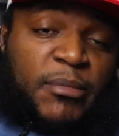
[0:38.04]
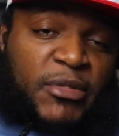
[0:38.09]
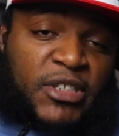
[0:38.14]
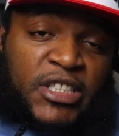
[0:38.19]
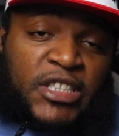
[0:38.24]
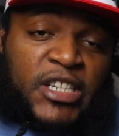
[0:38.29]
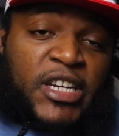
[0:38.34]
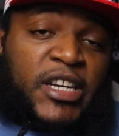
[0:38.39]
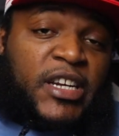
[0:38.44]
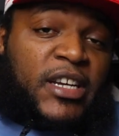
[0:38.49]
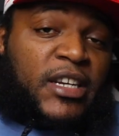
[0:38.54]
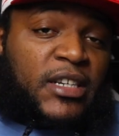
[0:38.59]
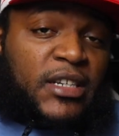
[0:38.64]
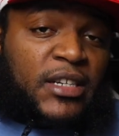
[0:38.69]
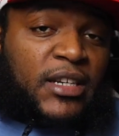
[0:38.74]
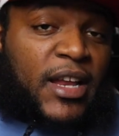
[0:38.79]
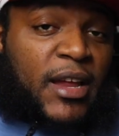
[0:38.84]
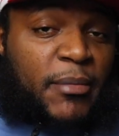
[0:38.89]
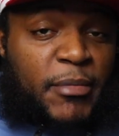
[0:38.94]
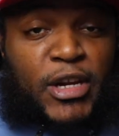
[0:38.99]
But
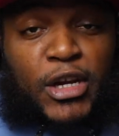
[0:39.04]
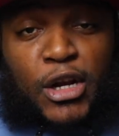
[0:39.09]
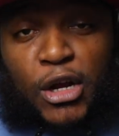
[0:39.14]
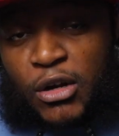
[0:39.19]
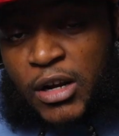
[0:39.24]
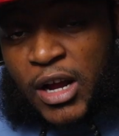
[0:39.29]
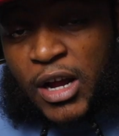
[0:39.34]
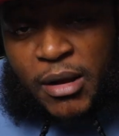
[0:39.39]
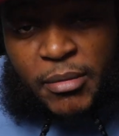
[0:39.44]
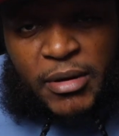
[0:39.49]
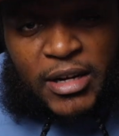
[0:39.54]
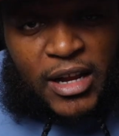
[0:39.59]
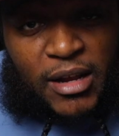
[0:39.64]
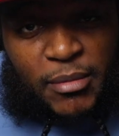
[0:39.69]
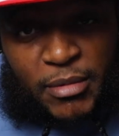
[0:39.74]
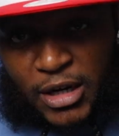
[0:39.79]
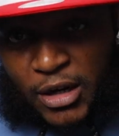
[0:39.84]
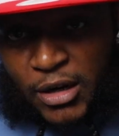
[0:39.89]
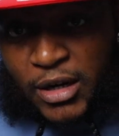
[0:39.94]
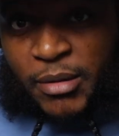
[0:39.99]
shit, let me know, comment
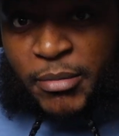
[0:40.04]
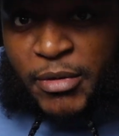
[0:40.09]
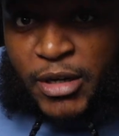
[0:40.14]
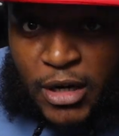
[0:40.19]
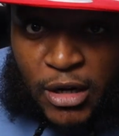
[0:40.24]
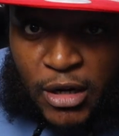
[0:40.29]
down below, let me